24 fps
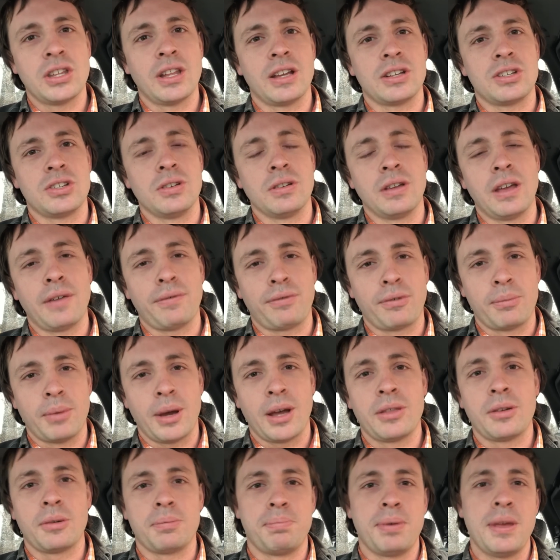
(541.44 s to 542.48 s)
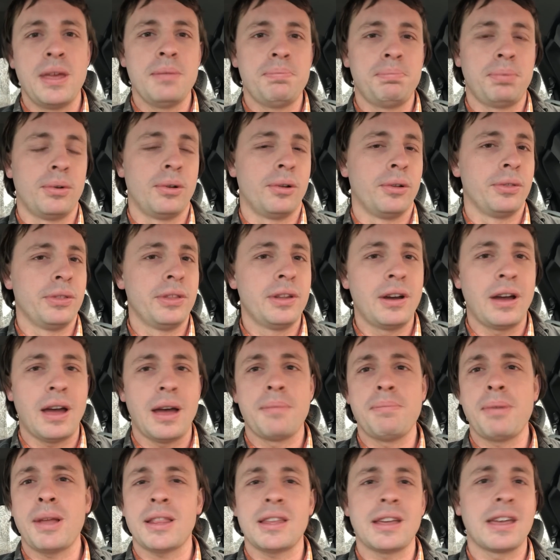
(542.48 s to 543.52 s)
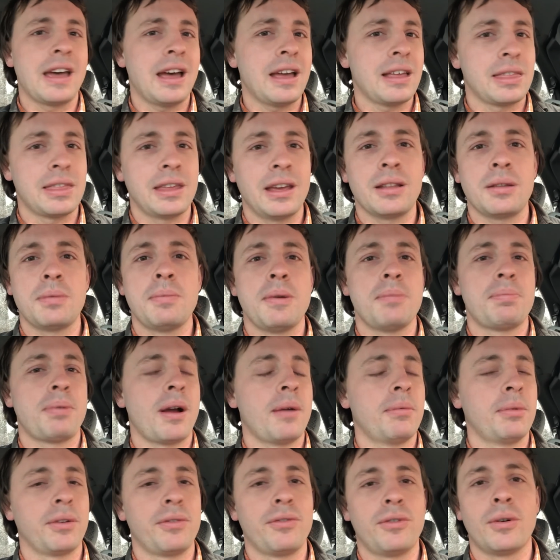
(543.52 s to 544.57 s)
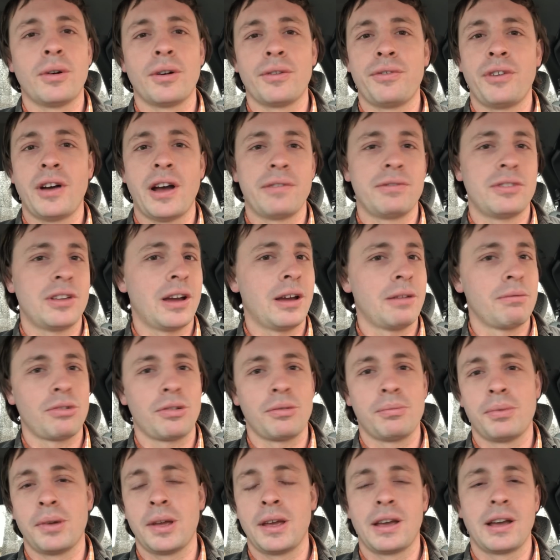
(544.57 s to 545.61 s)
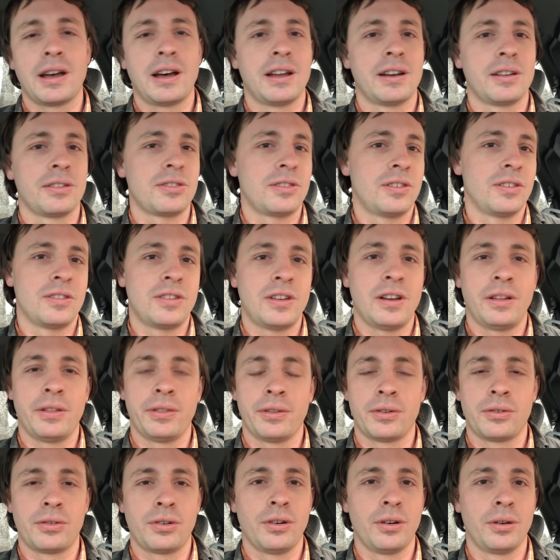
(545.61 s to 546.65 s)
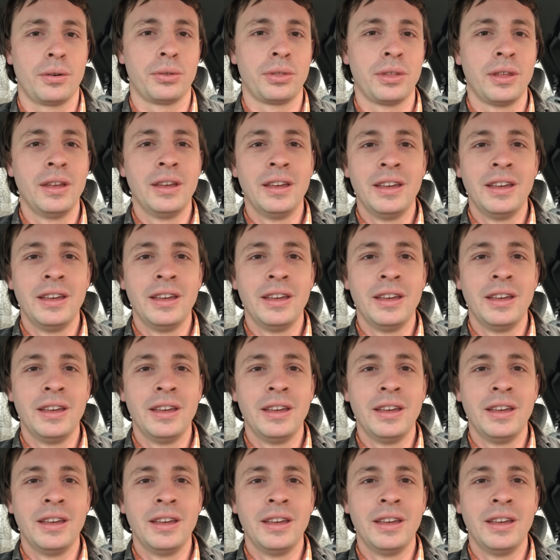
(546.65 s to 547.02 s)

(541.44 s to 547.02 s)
that you get from other people. No, I bet the guy thanked me probably 4 or 5 times for being honest and telling the truth.